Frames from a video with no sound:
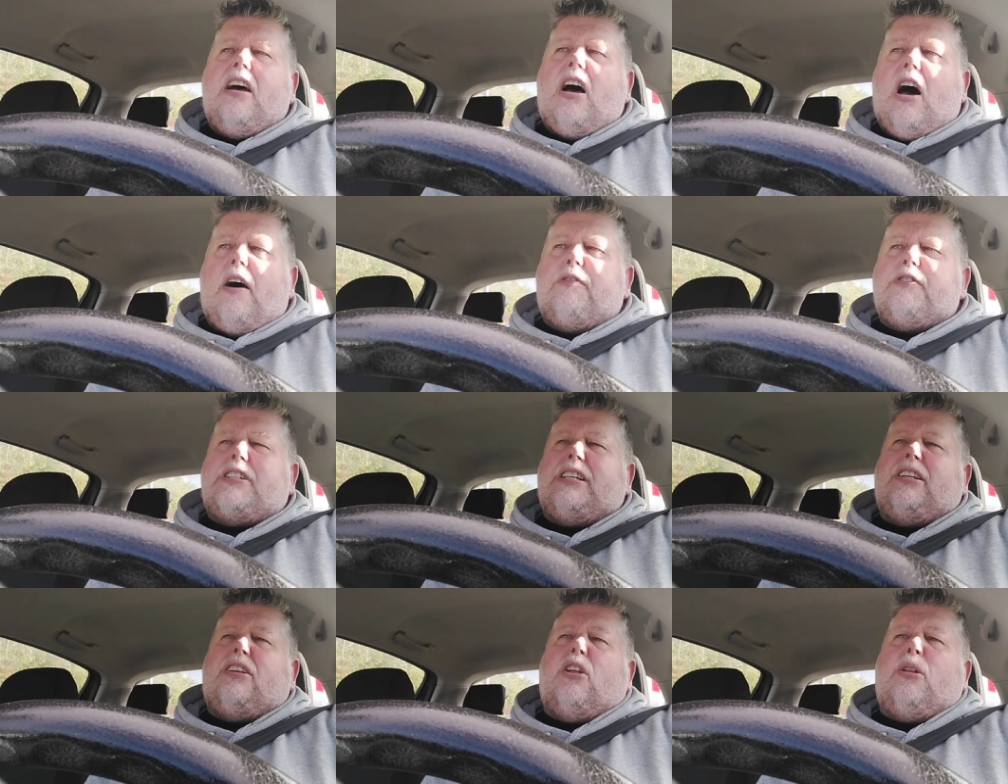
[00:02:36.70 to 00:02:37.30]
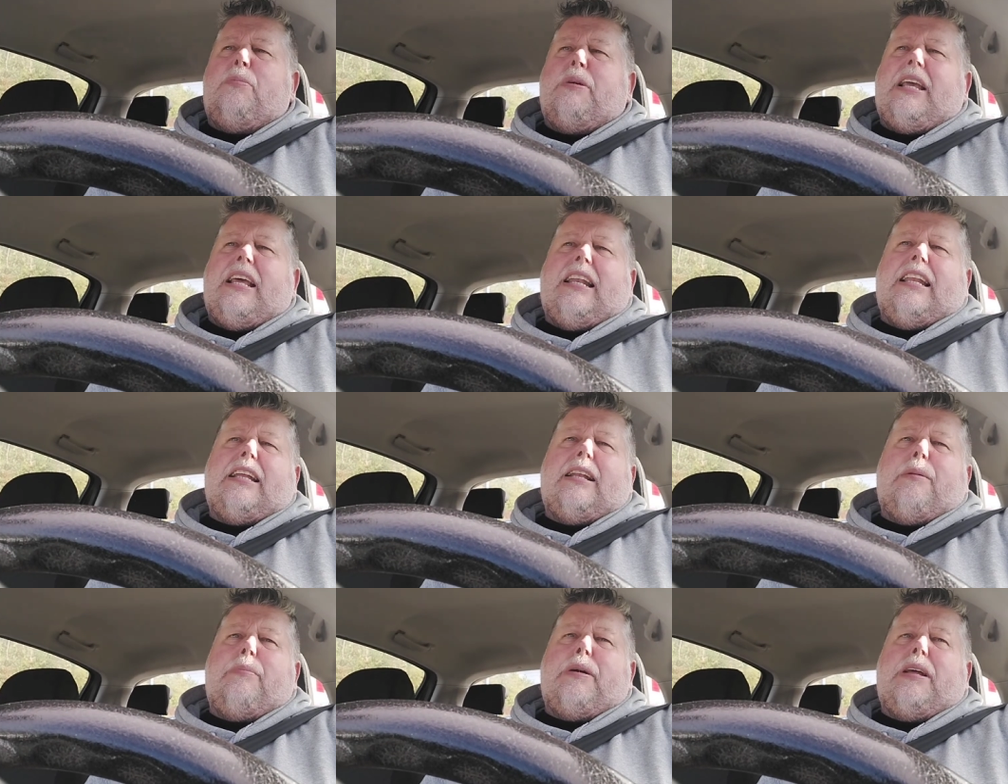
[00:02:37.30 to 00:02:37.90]
Obviously, there'll be a
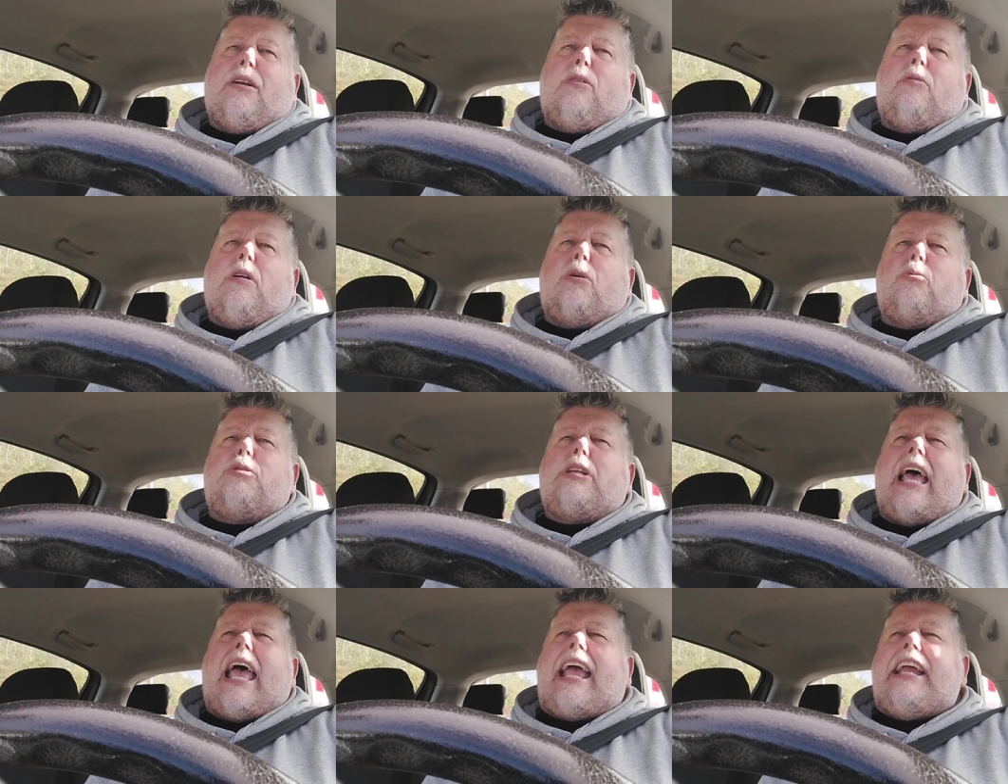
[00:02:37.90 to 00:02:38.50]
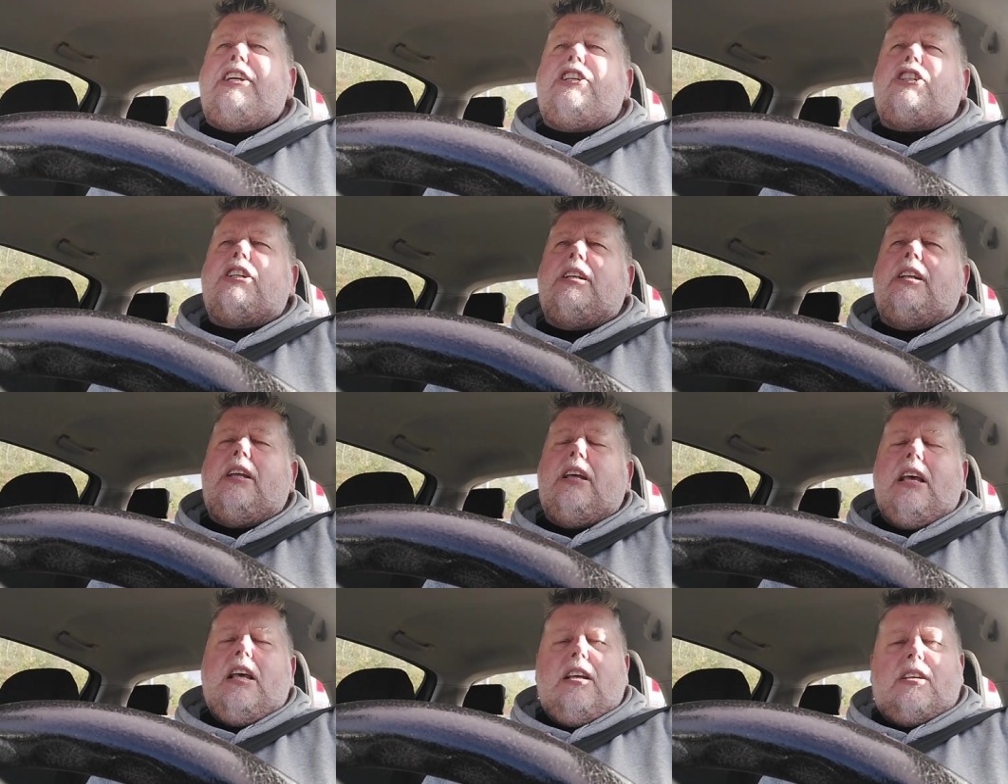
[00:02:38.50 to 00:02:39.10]
little bit of
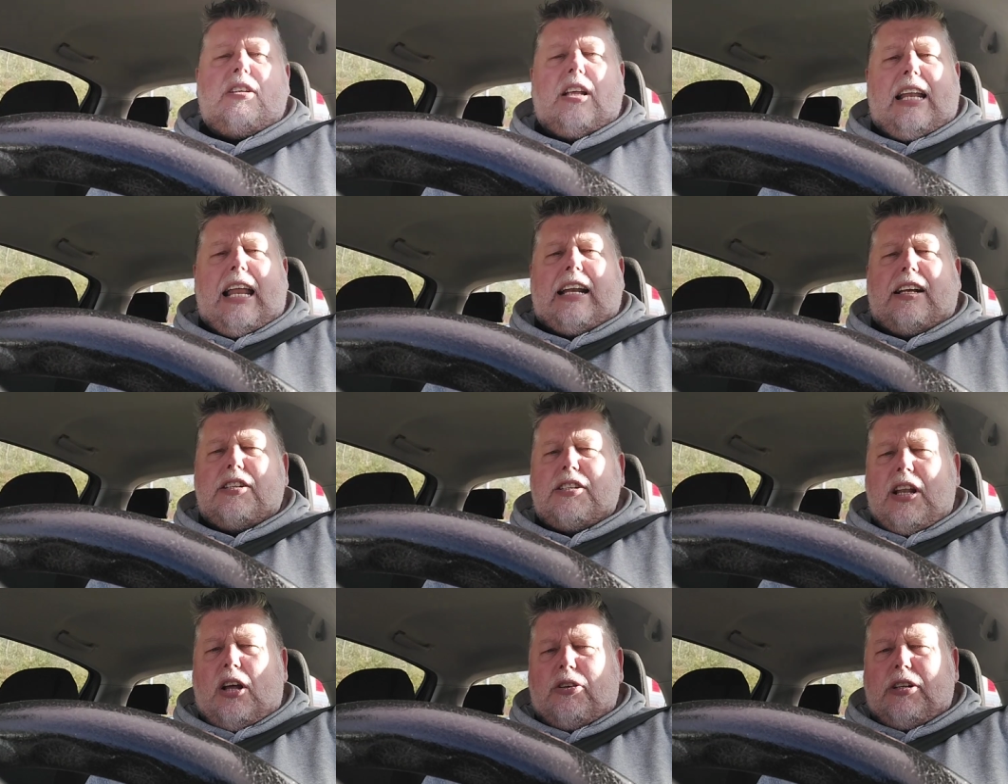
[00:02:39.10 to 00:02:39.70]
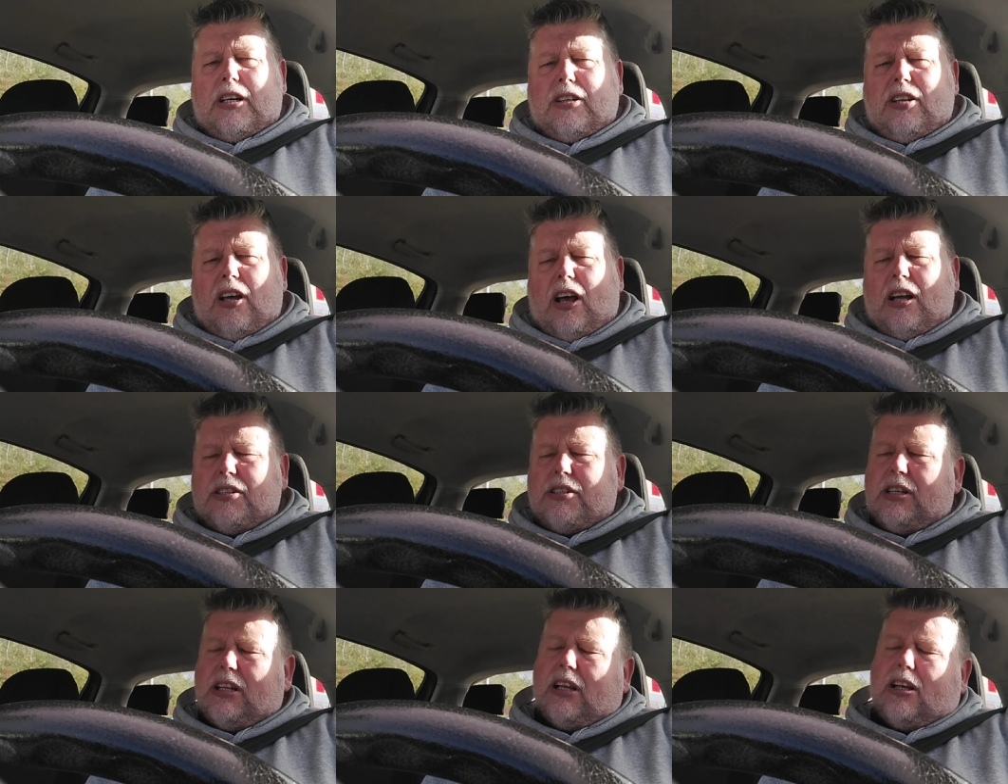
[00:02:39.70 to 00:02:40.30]
rotation. So let us know your
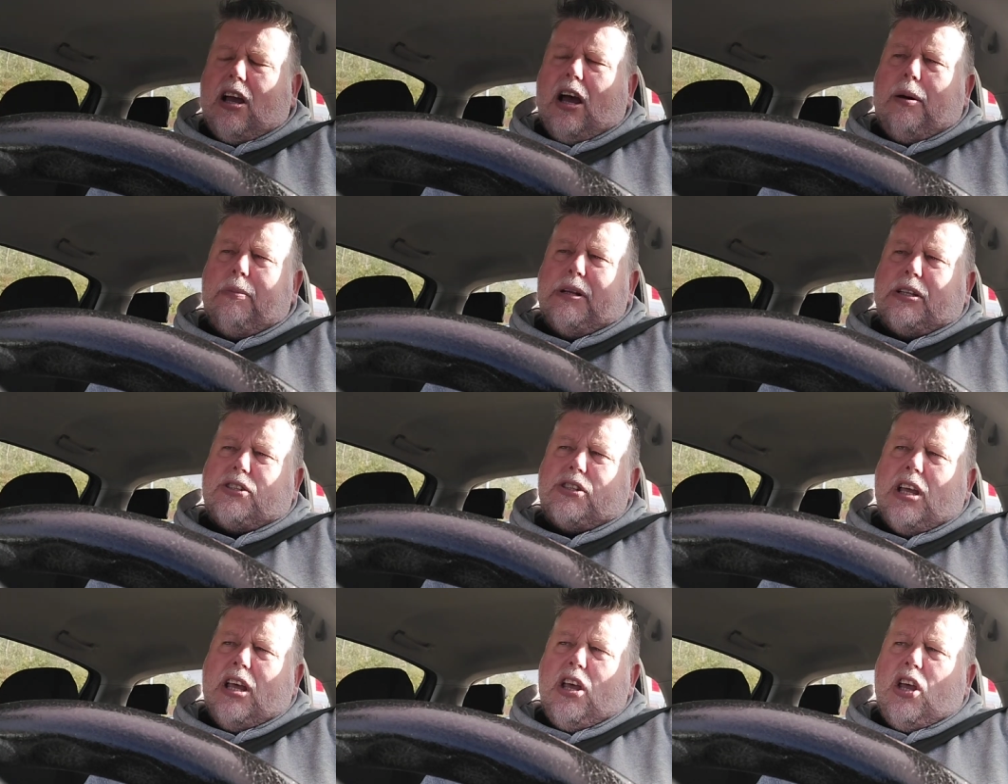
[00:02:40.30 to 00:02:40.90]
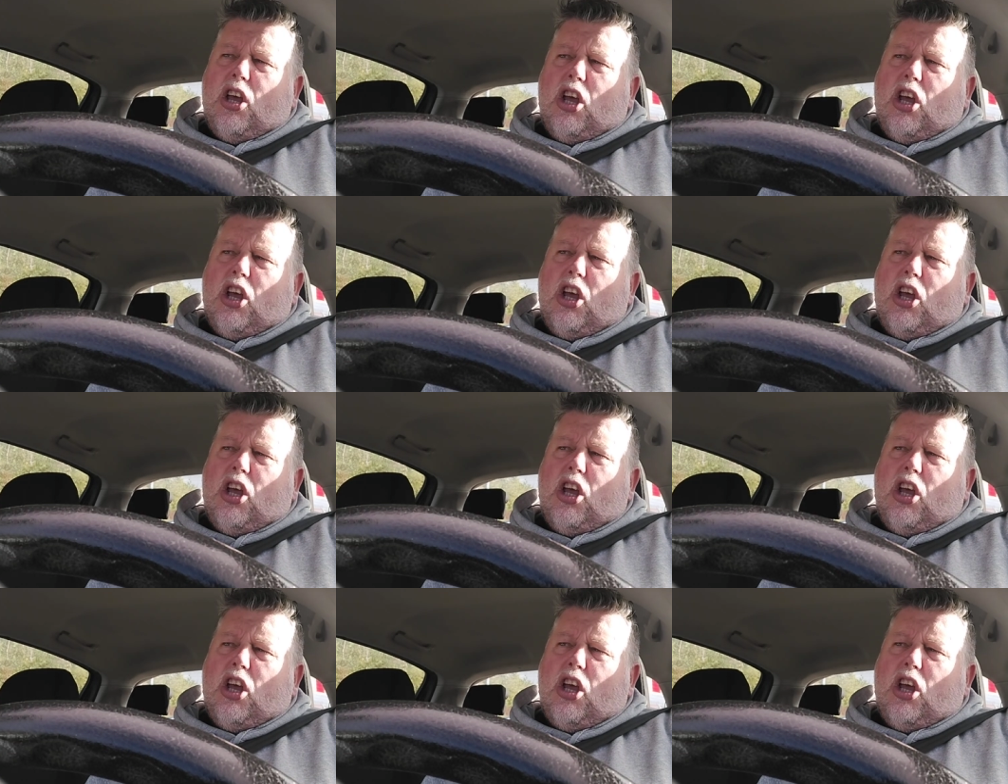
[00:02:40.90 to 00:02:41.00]
thoughts in the comments.